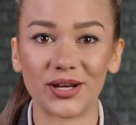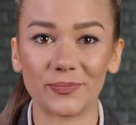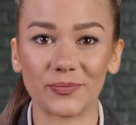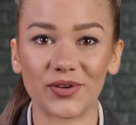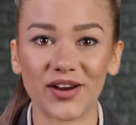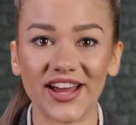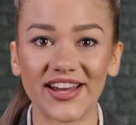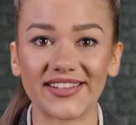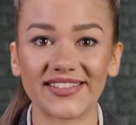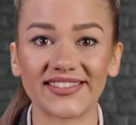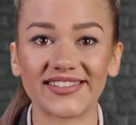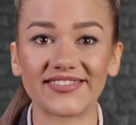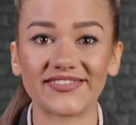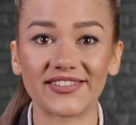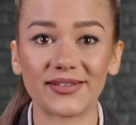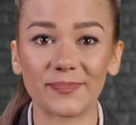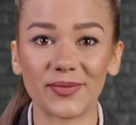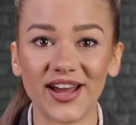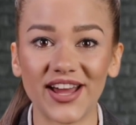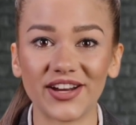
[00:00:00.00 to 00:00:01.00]
price if
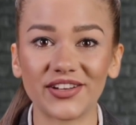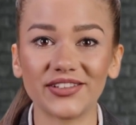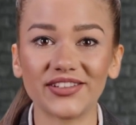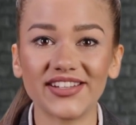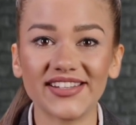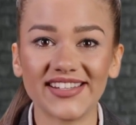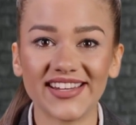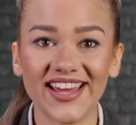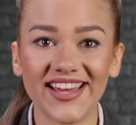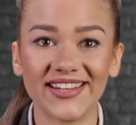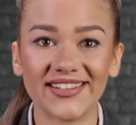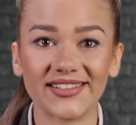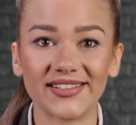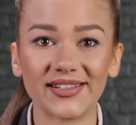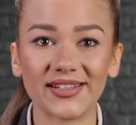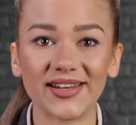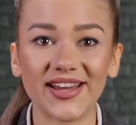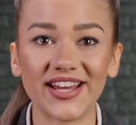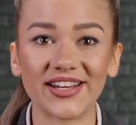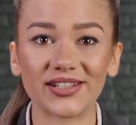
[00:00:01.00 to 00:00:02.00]
the buyer decides
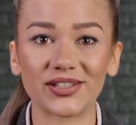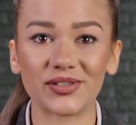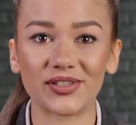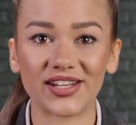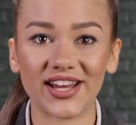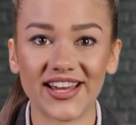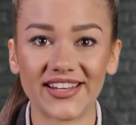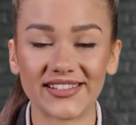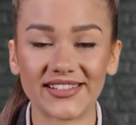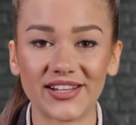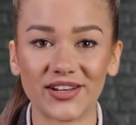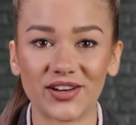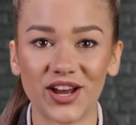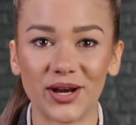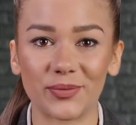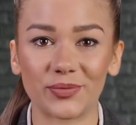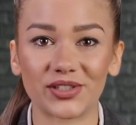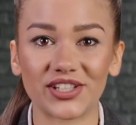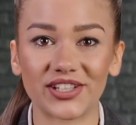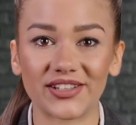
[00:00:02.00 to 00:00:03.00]
to exercise their
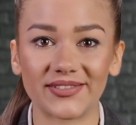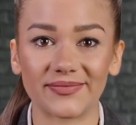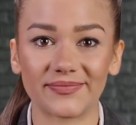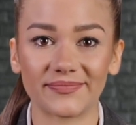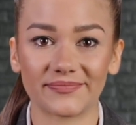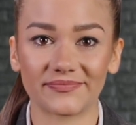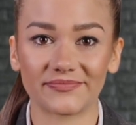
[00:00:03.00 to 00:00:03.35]
option.